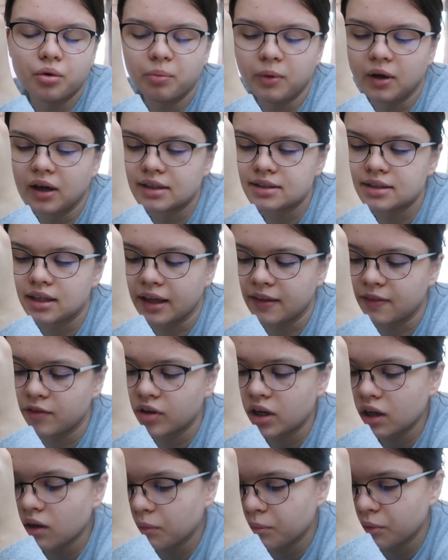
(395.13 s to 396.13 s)
Hope you guys like the
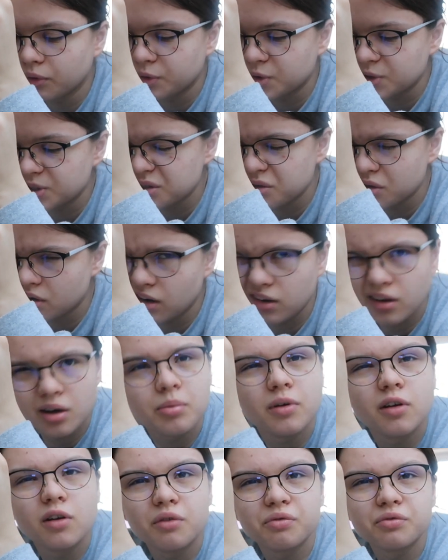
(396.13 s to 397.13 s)
video. If you're interested in a little
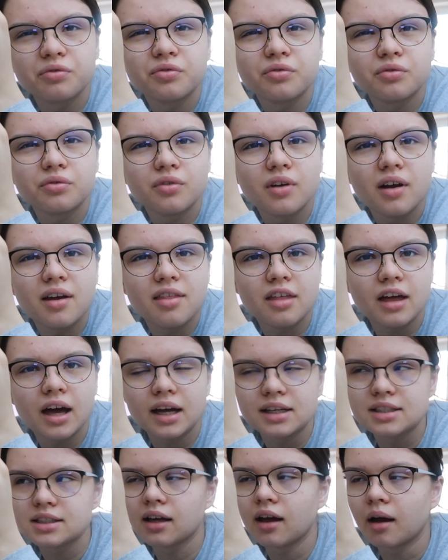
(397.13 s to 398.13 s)
bit of
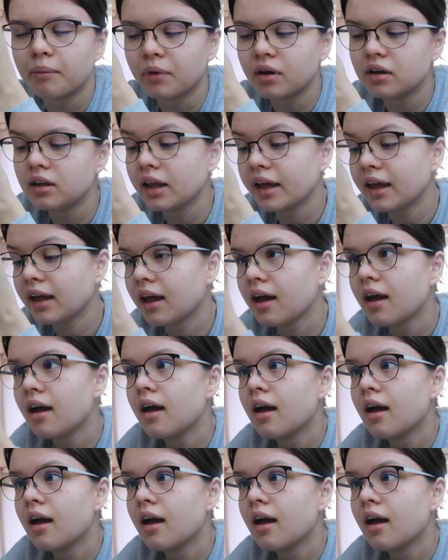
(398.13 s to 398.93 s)
that, I'm gonna link